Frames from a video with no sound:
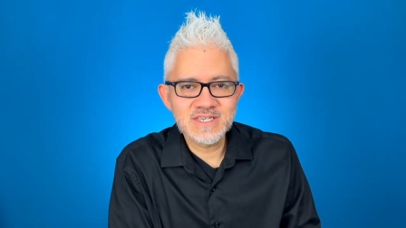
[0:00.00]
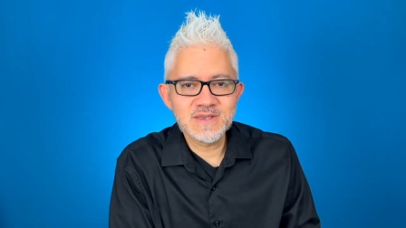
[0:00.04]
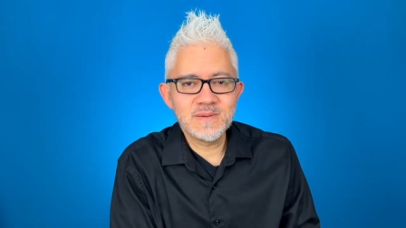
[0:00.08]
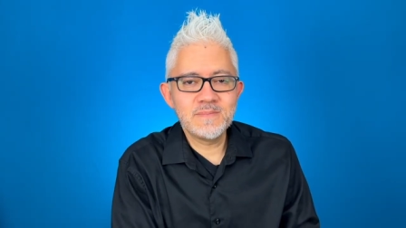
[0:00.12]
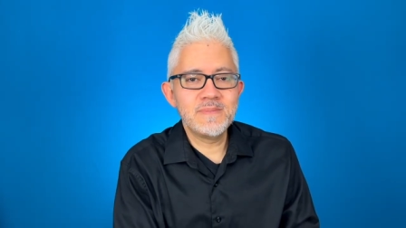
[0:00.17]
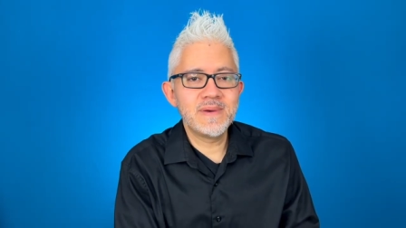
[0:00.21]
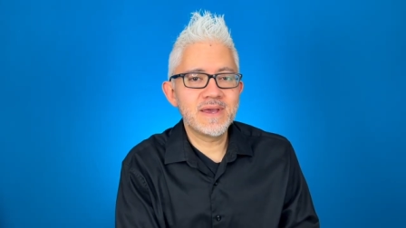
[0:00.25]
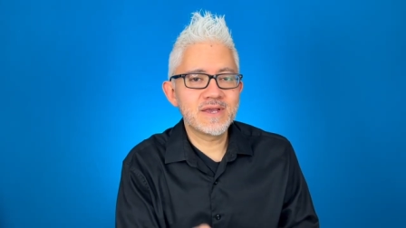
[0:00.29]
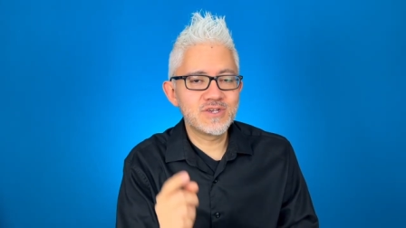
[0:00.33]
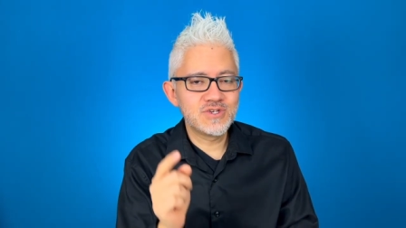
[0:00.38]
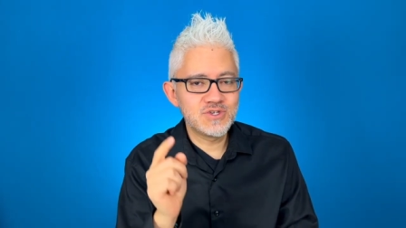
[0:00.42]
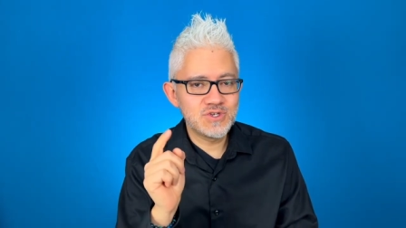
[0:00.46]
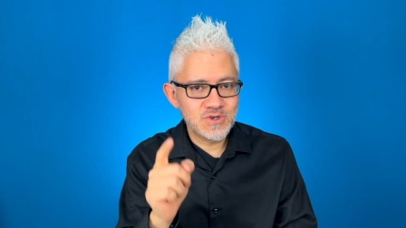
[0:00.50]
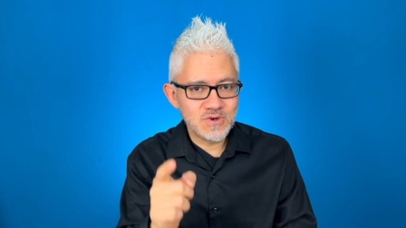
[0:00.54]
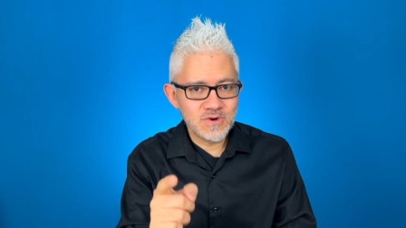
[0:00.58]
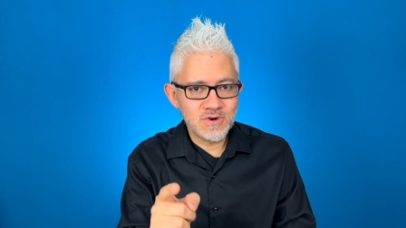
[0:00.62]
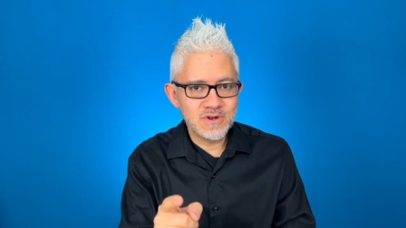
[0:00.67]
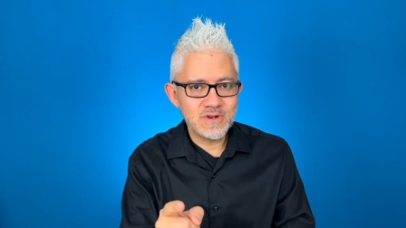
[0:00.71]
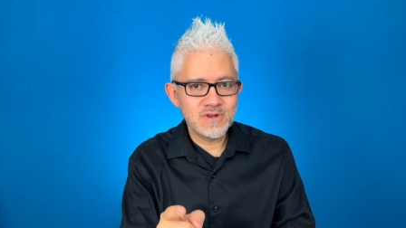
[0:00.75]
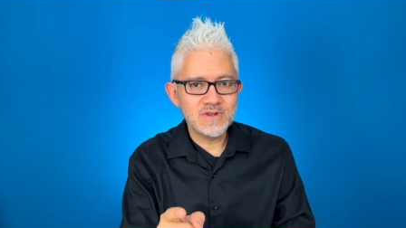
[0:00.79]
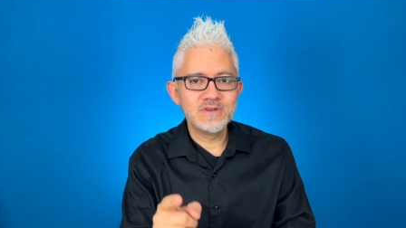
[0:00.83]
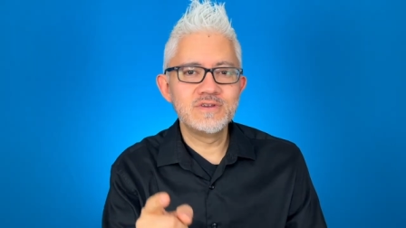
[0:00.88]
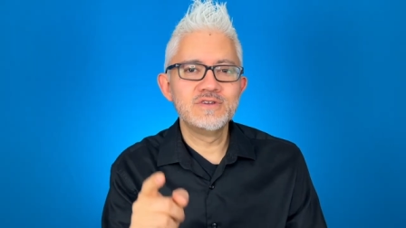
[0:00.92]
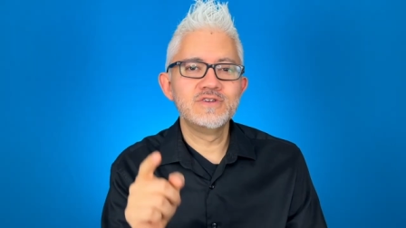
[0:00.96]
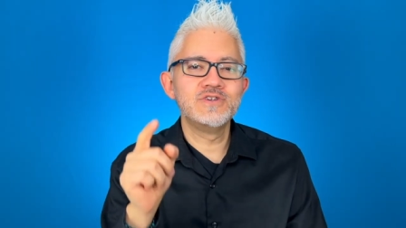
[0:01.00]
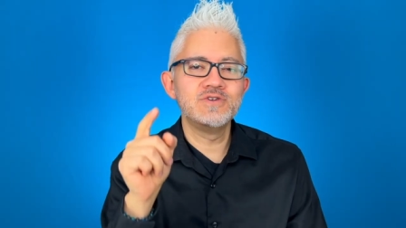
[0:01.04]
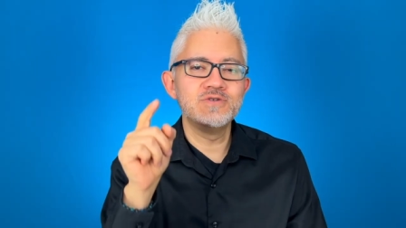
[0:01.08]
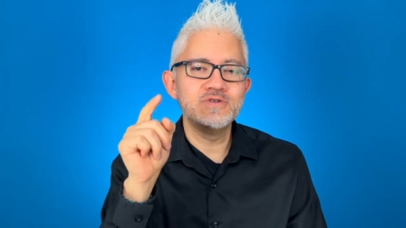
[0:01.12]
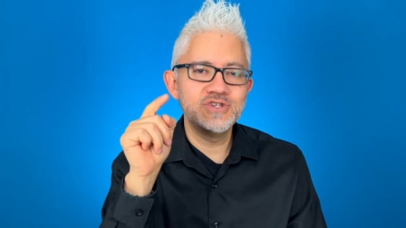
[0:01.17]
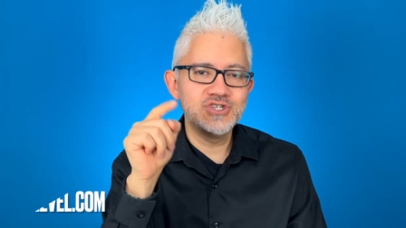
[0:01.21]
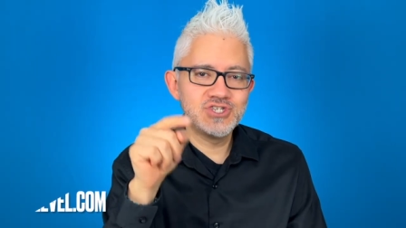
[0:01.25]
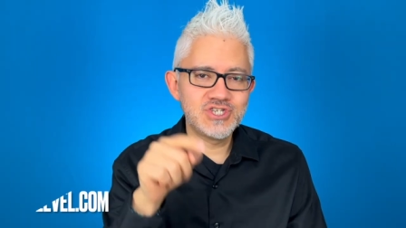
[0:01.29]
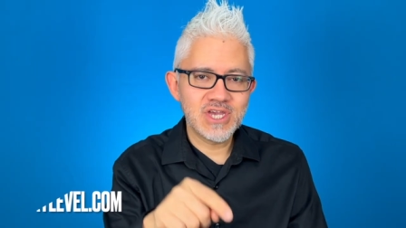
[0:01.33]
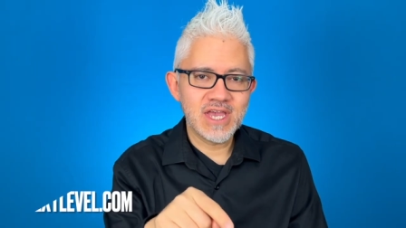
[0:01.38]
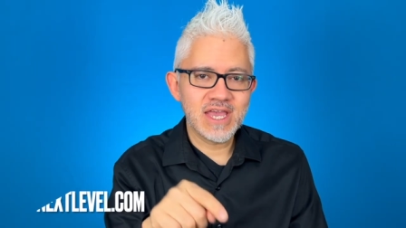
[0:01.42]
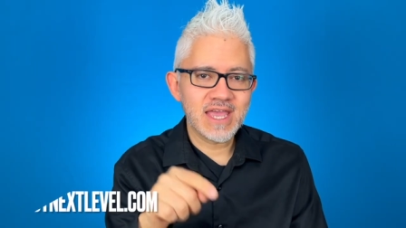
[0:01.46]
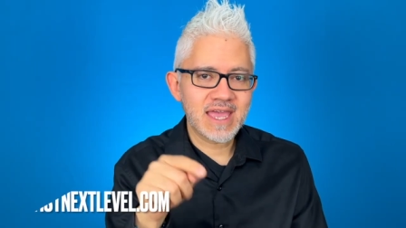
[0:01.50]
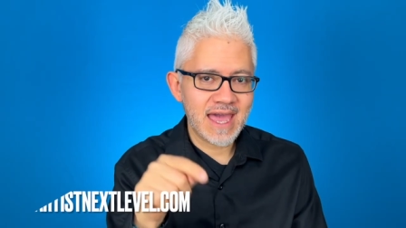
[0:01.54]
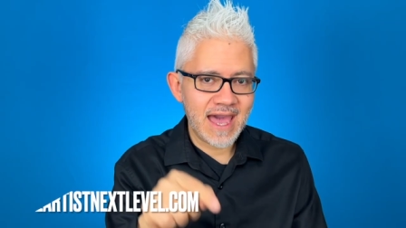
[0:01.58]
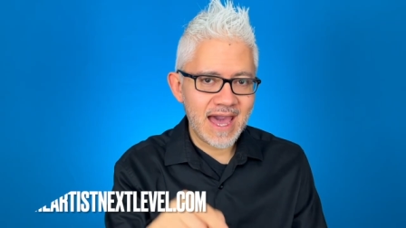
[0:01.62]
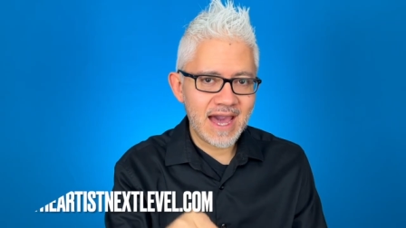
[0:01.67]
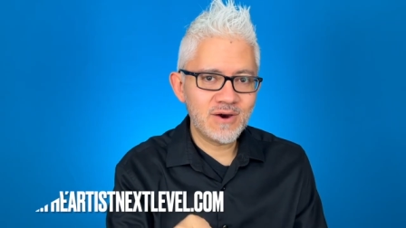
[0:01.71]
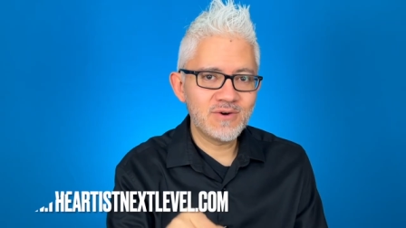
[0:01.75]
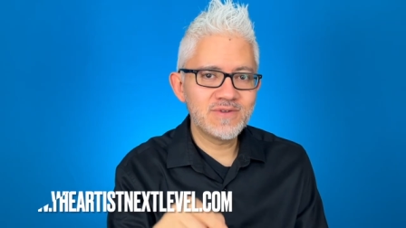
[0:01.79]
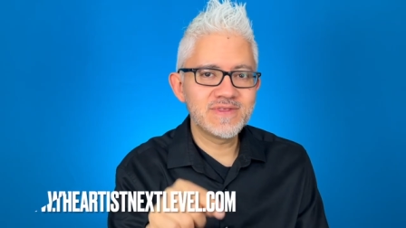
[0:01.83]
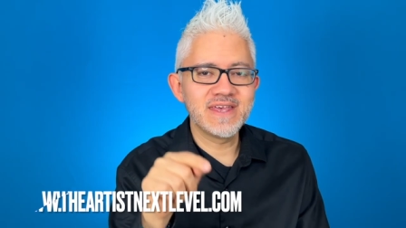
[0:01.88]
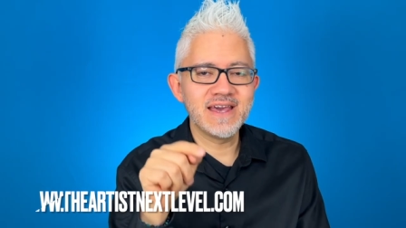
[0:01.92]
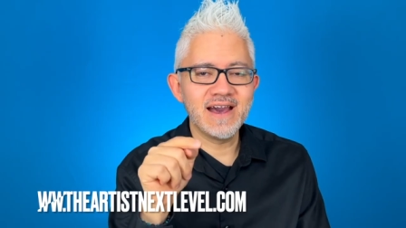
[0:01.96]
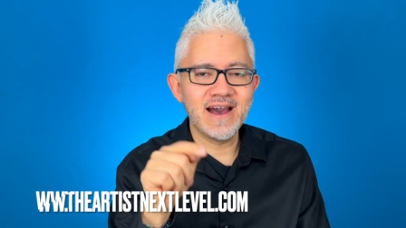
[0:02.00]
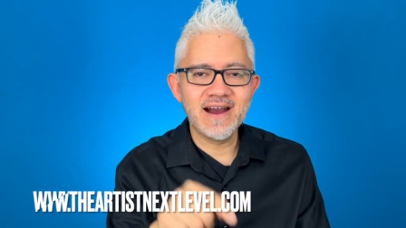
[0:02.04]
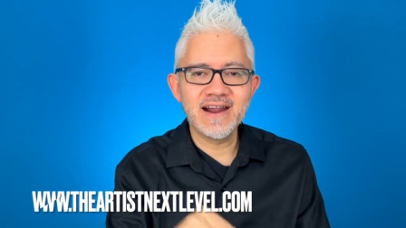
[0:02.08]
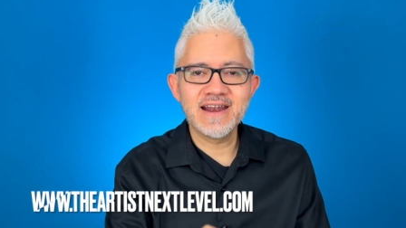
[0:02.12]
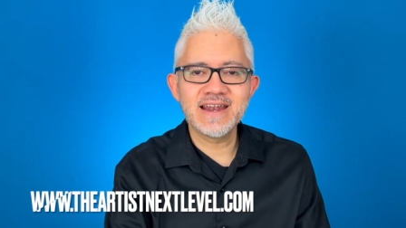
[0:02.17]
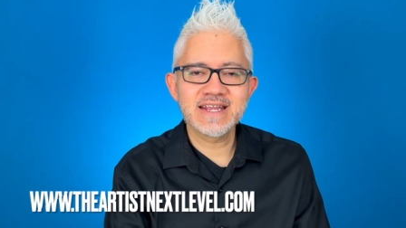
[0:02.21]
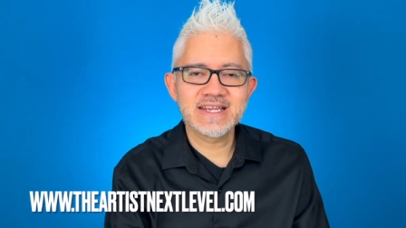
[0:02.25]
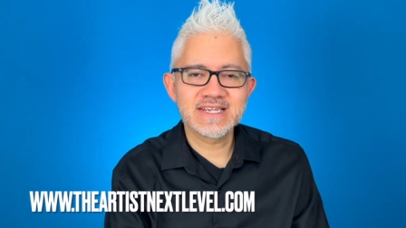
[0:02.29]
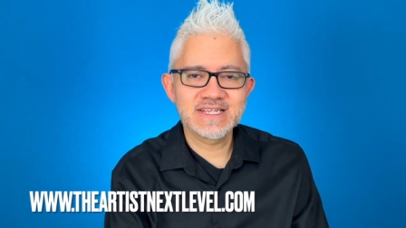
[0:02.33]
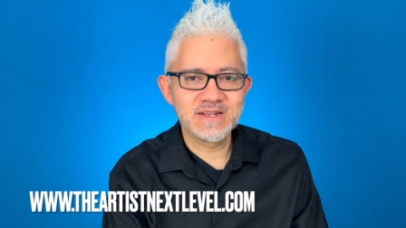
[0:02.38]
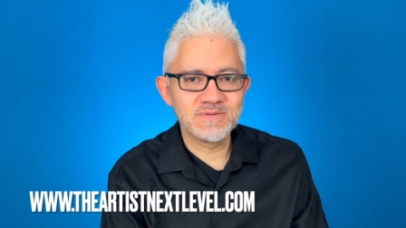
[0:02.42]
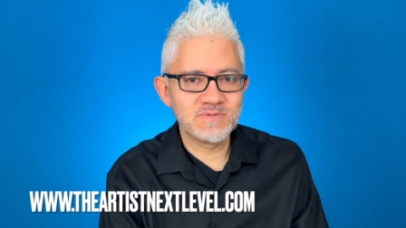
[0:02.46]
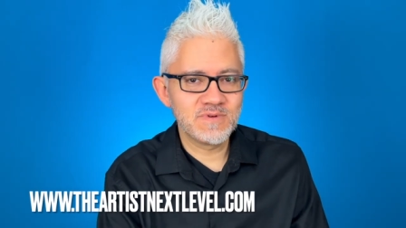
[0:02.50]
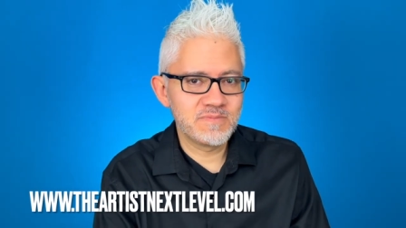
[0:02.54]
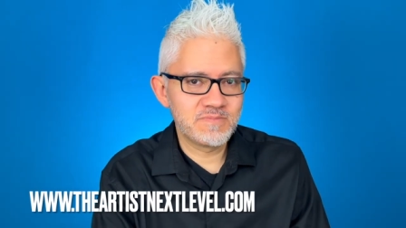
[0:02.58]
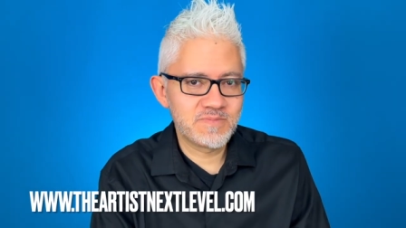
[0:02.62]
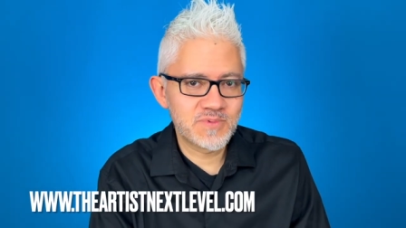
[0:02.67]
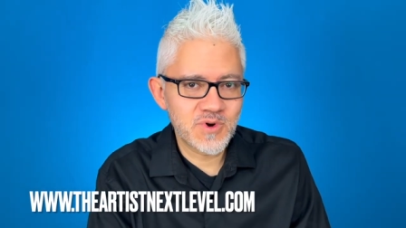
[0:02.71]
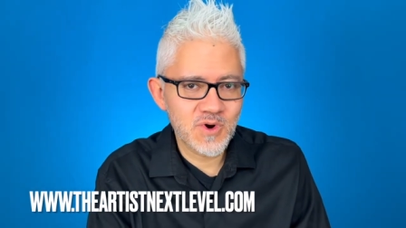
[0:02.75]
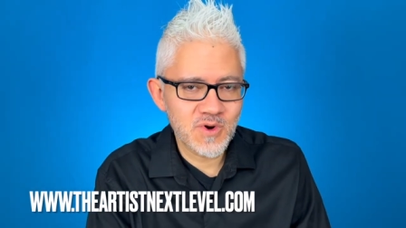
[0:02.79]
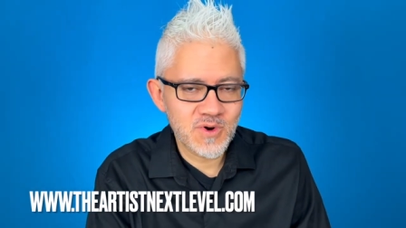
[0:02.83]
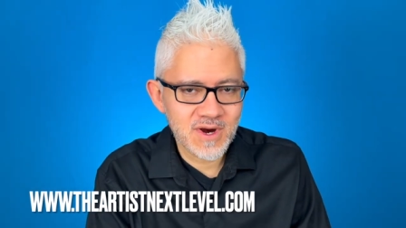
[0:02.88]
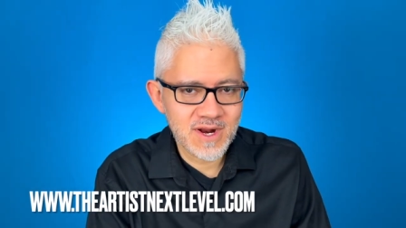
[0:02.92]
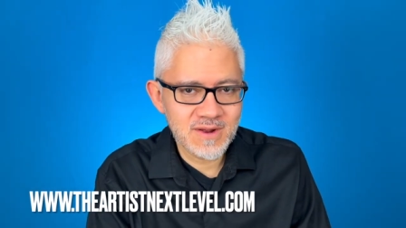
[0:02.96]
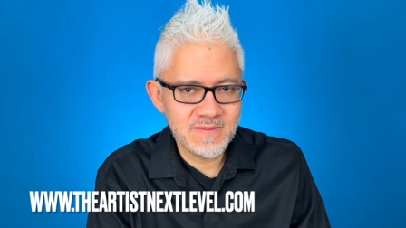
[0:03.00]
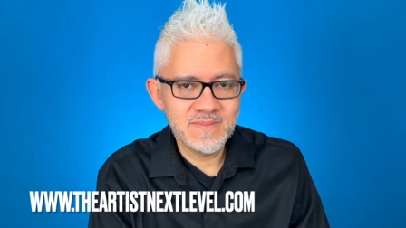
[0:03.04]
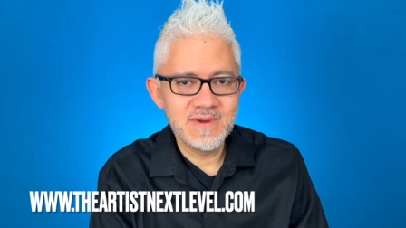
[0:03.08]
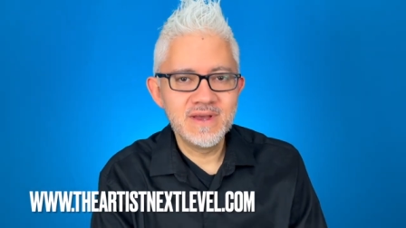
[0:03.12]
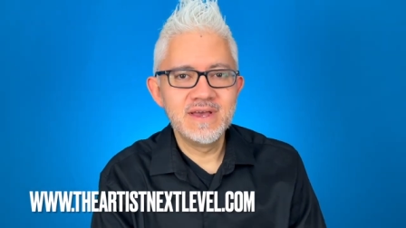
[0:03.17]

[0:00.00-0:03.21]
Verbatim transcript: make sure you check out the Art Next Level program.